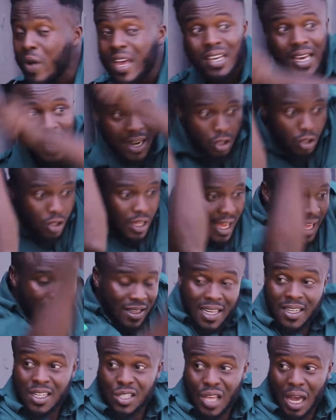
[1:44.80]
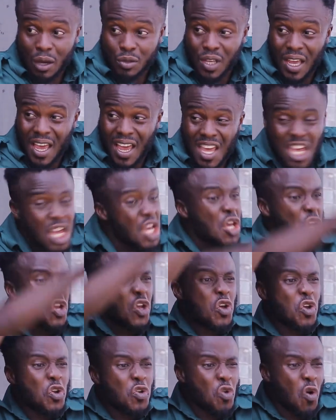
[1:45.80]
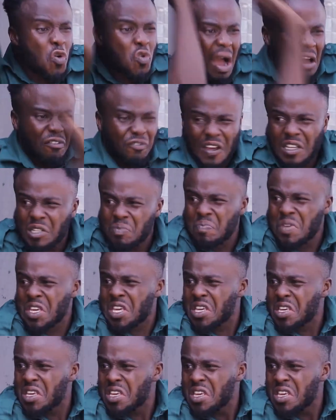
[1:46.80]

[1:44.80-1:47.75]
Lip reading: where you carry enter this house, eh? You no go affect me.